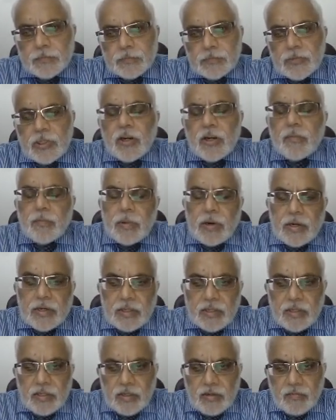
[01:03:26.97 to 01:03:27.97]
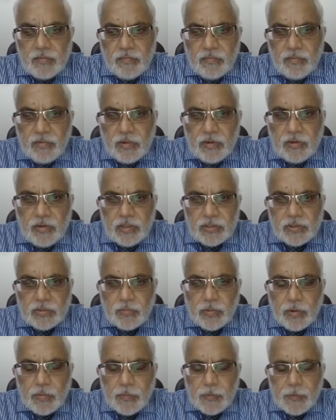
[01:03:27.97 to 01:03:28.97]
Third party intellectual
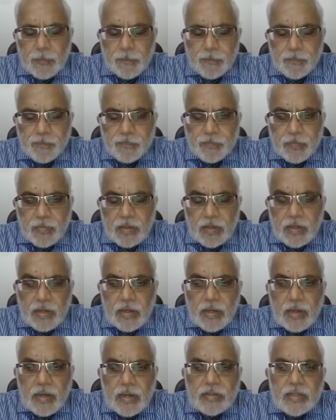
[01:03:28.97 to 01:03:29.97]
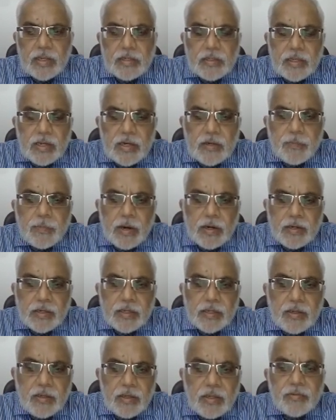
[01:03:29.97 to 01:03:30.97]
property. That third
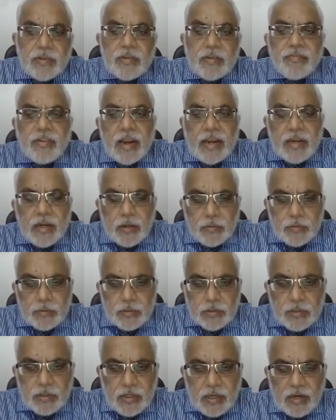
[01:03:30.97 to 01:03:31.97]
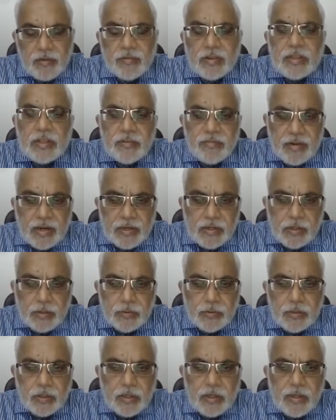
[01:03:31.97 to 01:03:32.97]
party, if they find out, and when they find
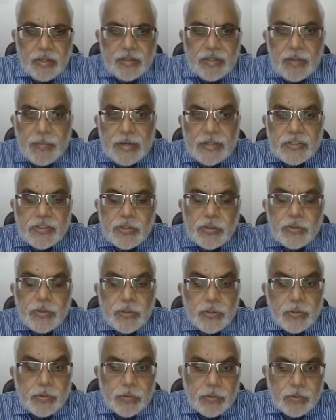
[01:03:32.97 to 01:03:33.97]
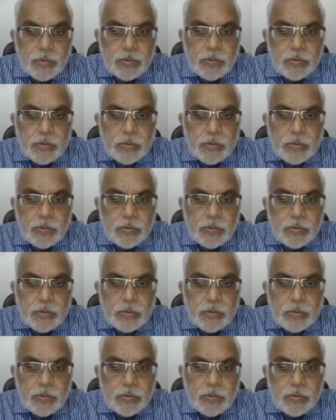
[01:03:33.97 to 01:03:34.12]
out, they might sue you